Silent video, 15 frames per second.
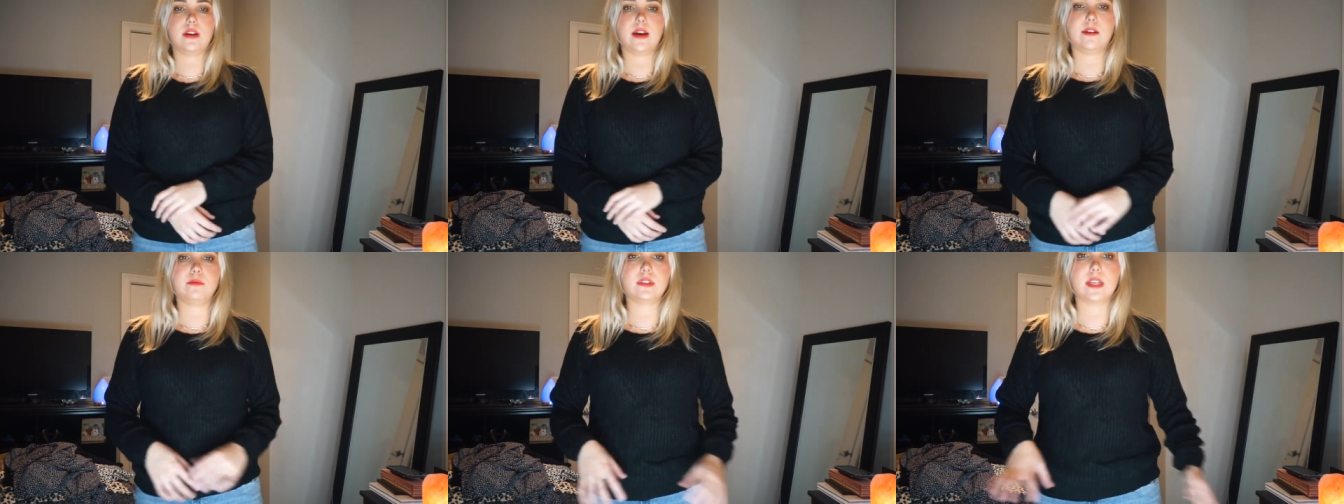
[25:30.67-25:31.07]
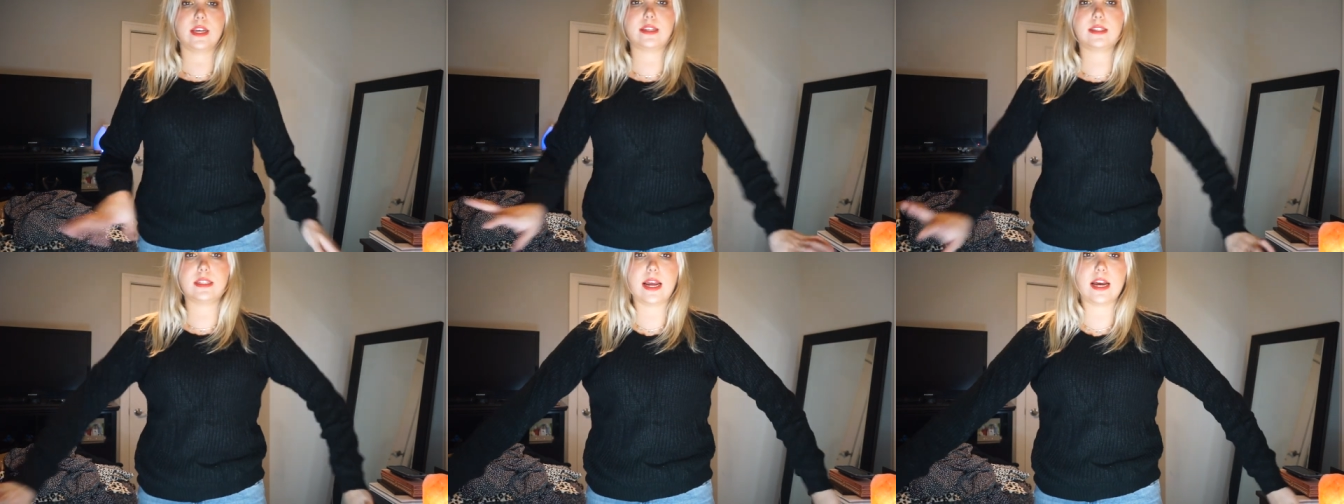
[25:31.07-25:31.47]
I was
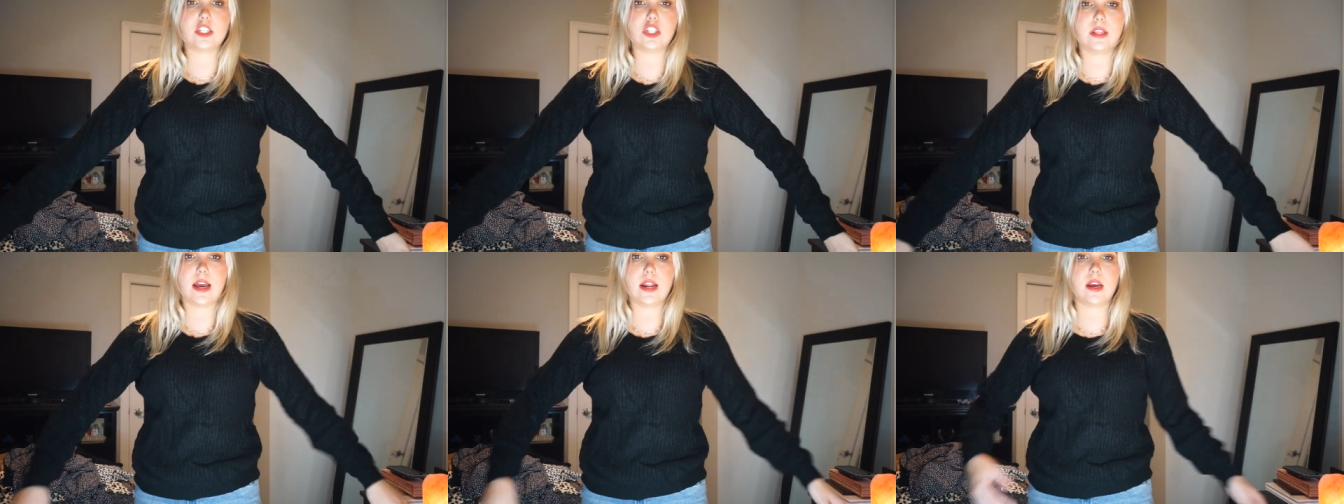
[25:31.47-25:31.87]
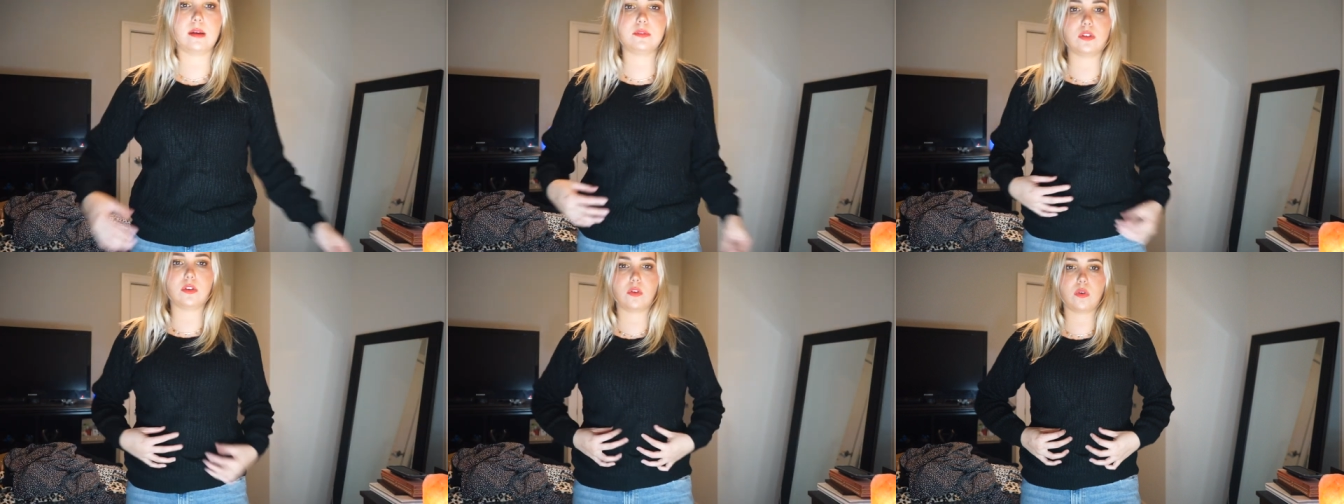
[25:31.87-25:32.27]
like snatching that
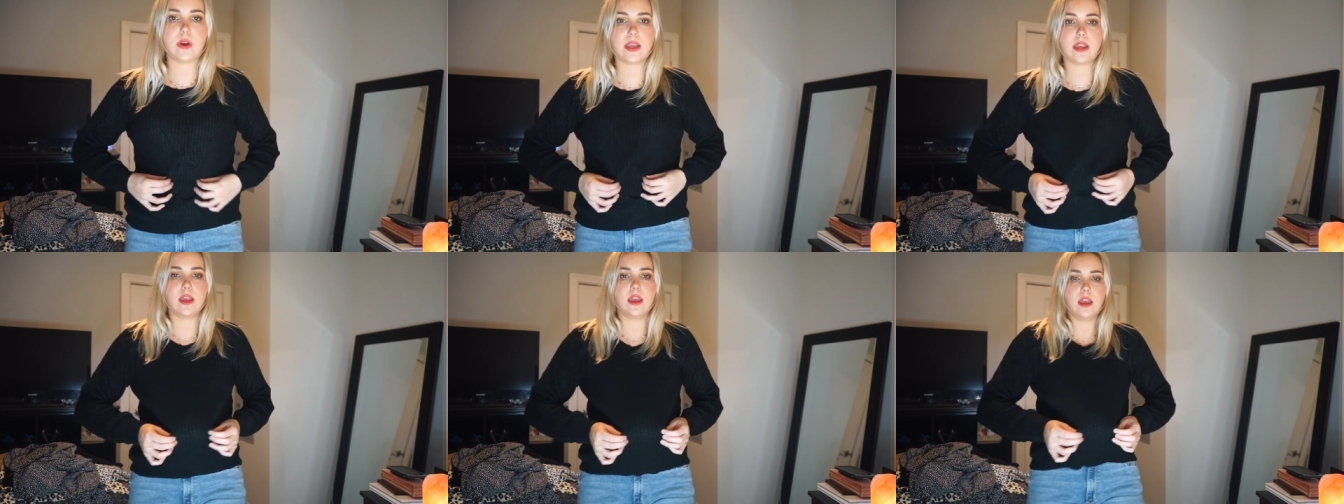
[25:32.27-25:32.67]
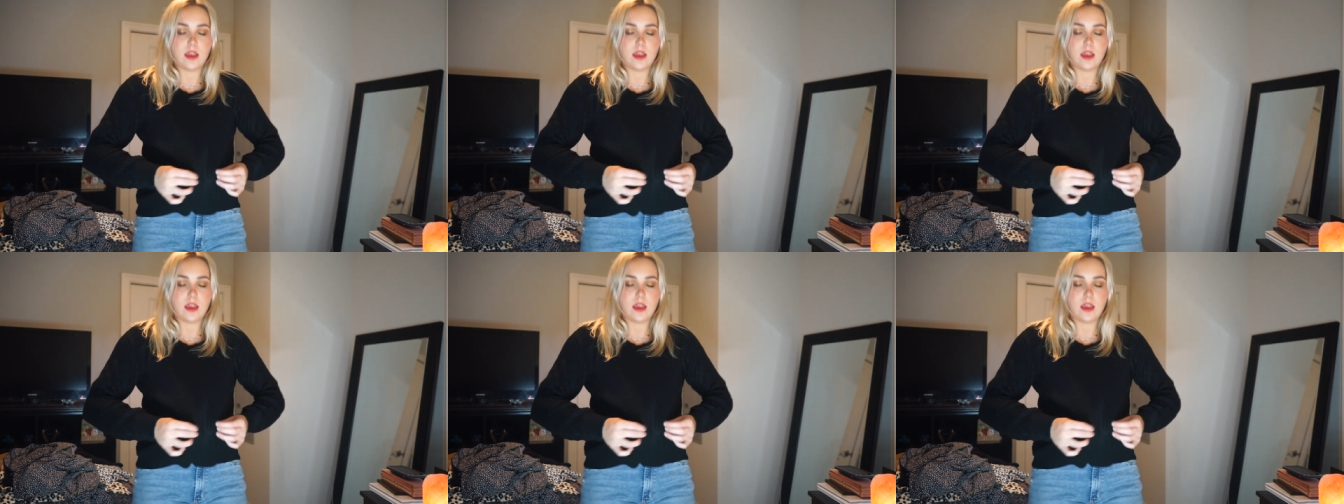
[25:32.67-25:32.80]
up so quick.